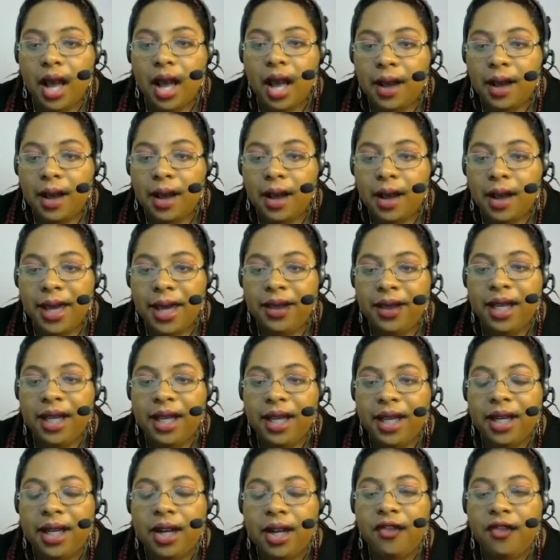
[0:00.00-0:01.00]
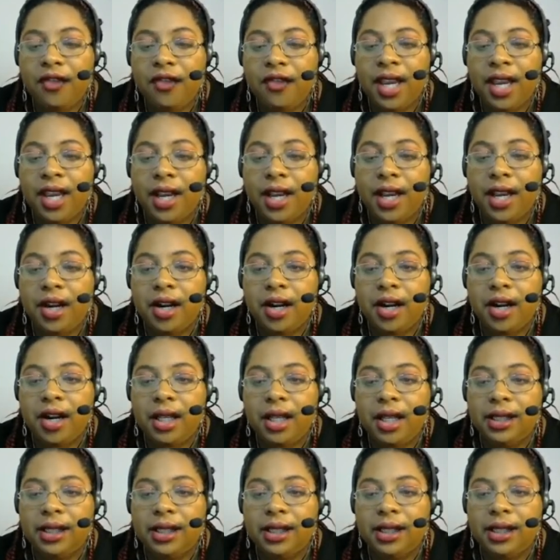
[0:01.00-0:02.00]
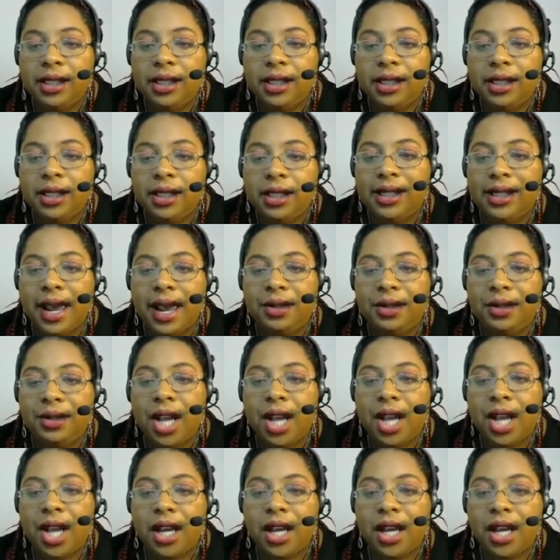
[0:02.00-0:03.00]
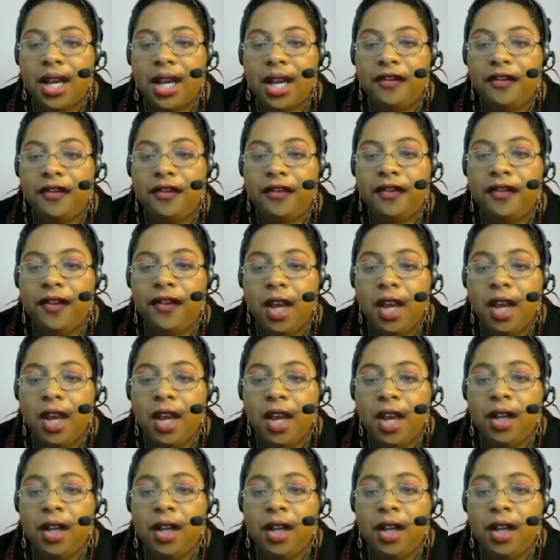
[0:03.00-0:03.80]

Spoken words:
And then over here, this is a snapshot of